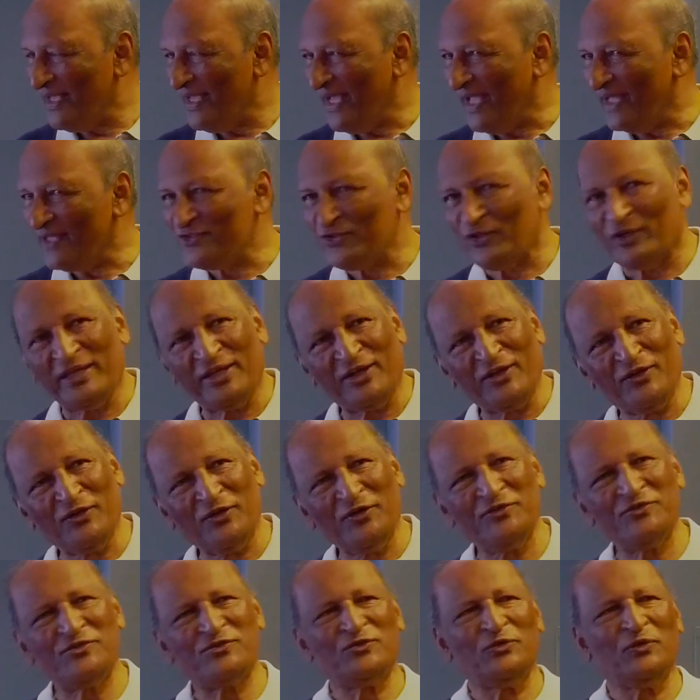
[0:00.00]
And so he
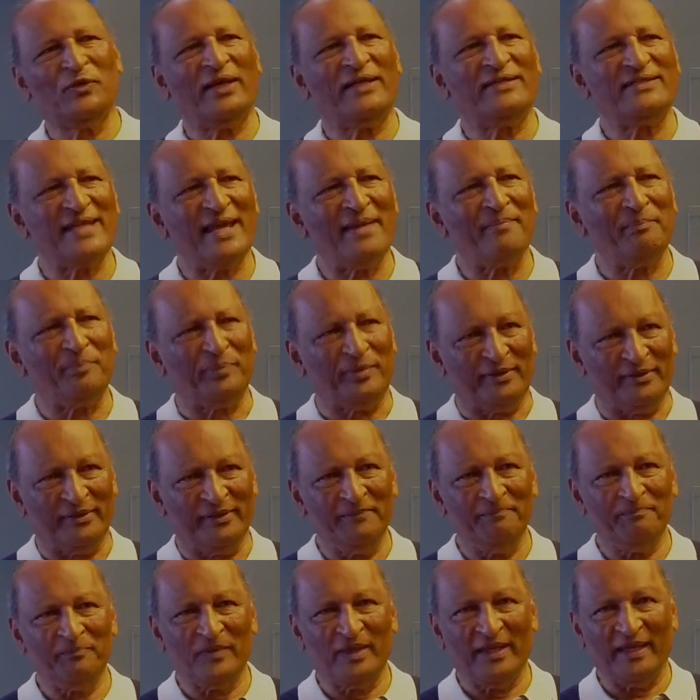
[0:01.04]
goes to a
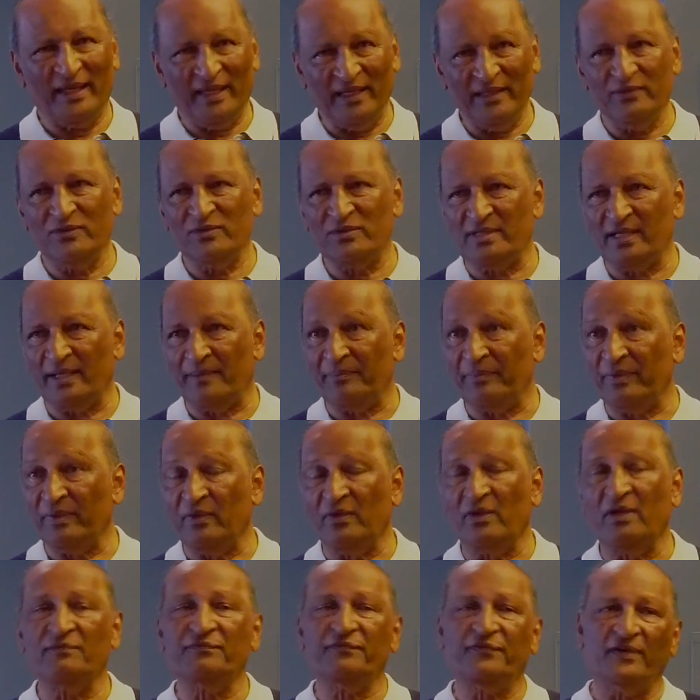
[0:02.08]
temple, a Hindu temple,
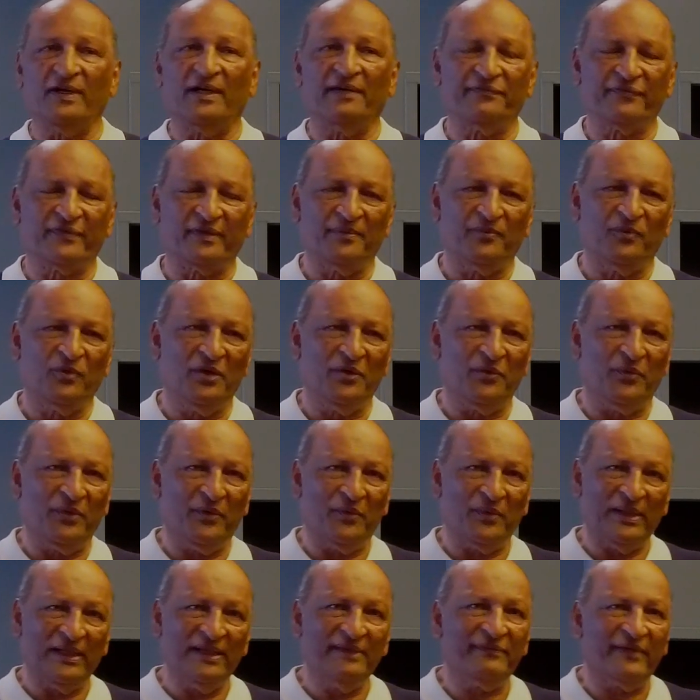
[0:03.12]
not far from where we
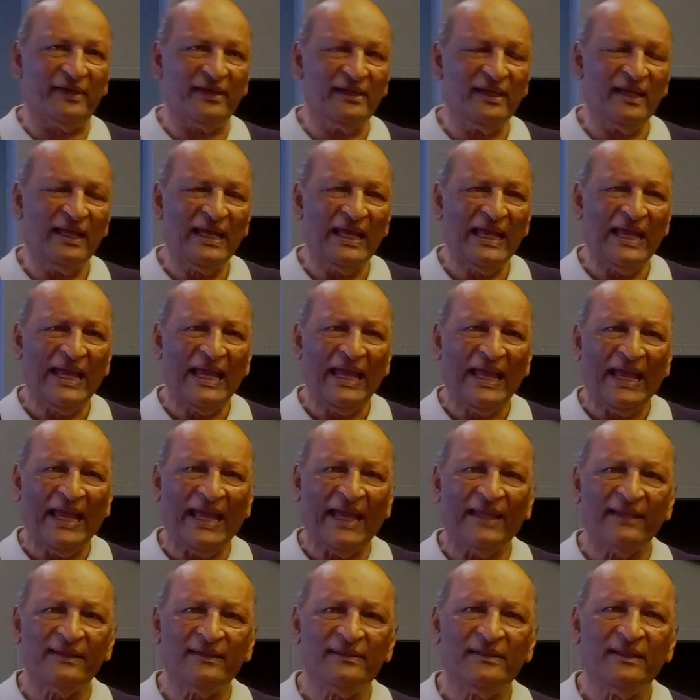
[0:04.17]
were living,
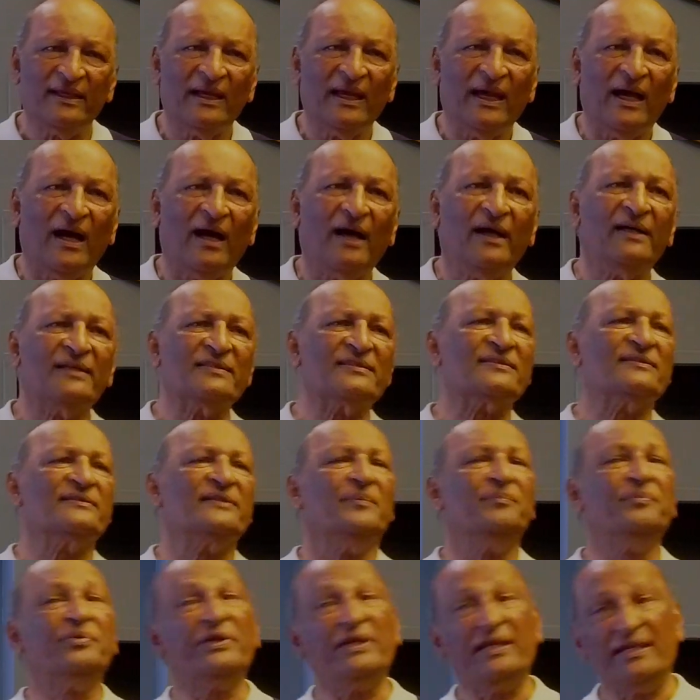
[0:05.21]
and asks the
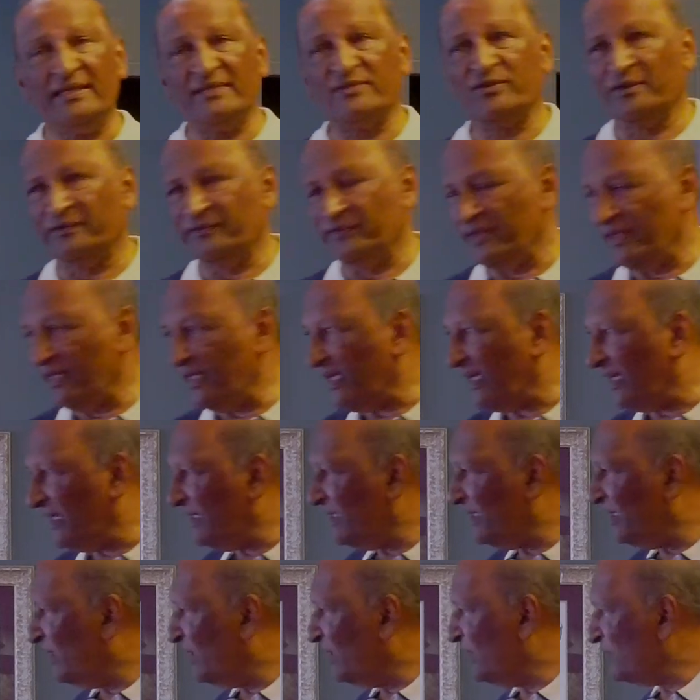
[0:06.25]
priest over
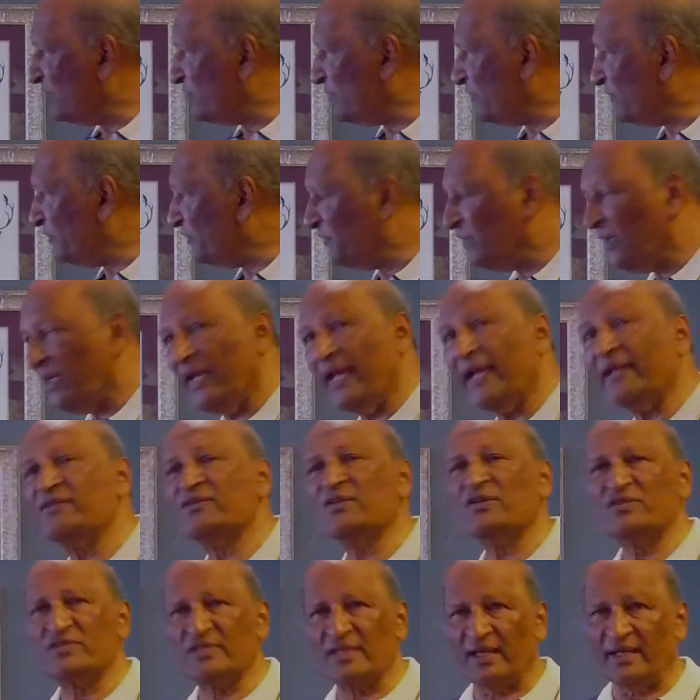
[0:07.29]
there to
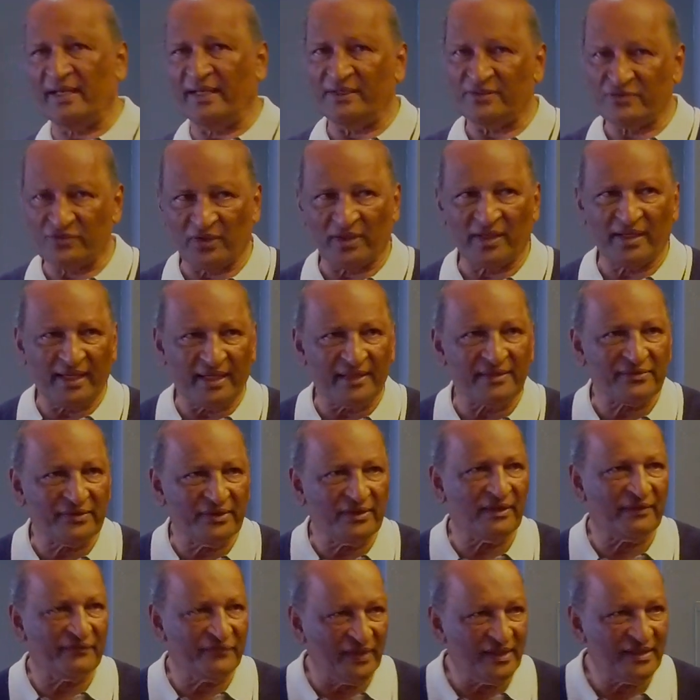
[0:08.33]
exorcise or get rid
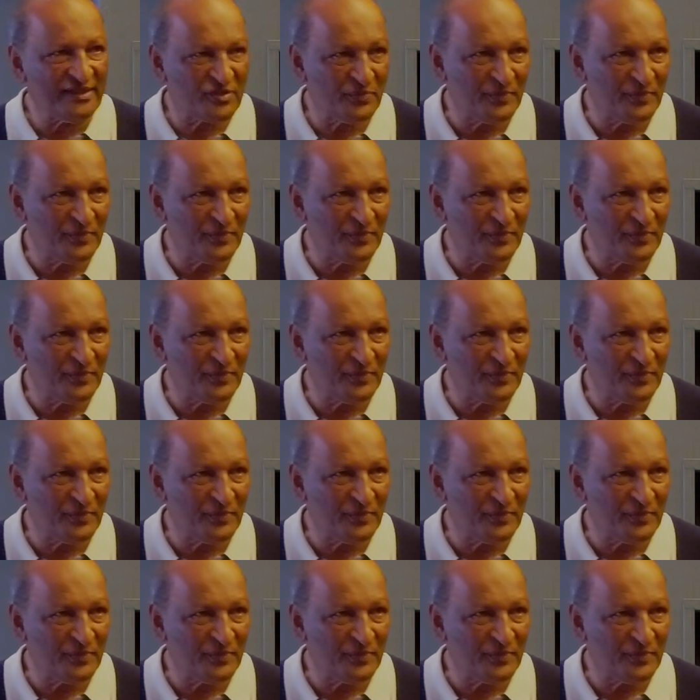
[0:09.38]
of these